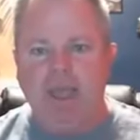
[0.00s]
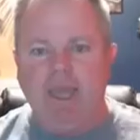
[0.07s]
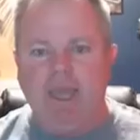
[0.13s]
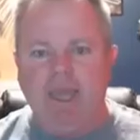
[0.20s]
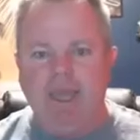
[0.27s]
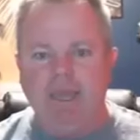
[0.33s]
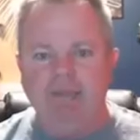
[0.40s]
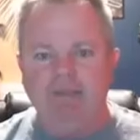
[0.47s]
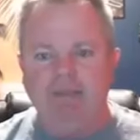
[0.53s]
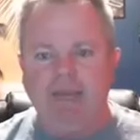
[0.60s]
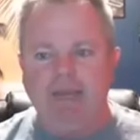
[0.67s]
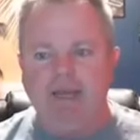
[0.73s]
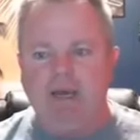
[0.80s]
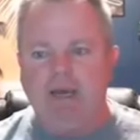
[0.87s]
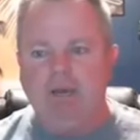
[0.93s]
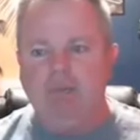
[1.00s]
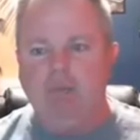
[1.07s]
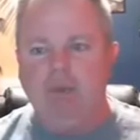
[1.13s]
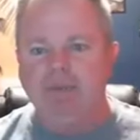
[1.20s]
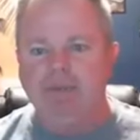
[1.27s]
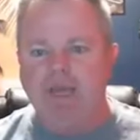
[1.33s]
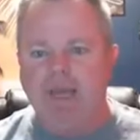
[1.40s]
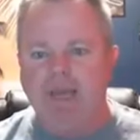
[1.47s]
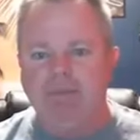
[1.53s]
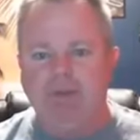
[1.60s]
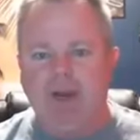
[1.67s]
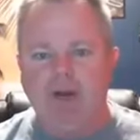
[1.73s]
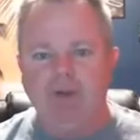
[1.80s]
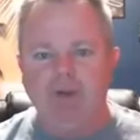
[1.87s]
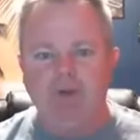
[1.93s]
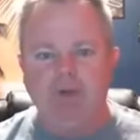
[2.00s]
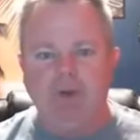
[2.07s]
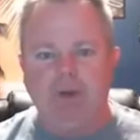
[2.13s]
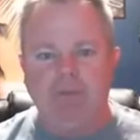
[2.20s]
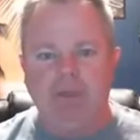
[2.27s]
And then what time are you going